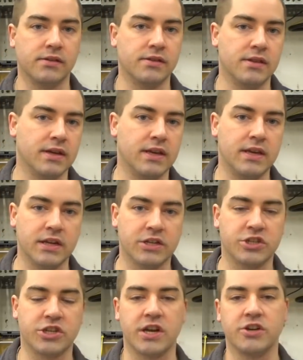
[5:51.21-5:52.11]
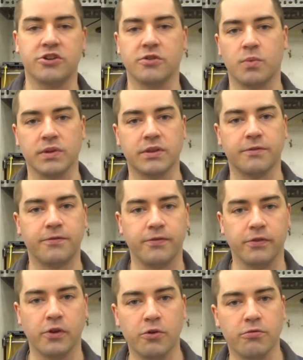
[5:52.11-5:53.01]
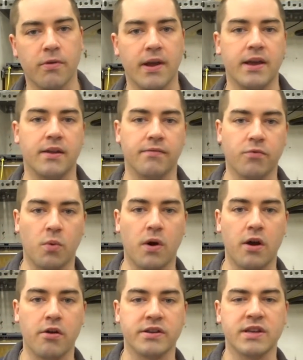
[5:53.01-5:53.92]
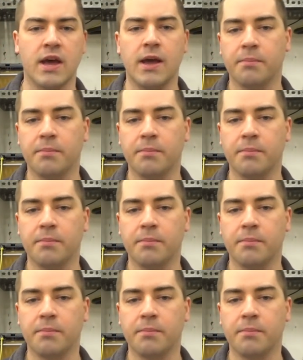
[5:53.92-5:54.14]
heat exchanger, what the flow rate of the water is.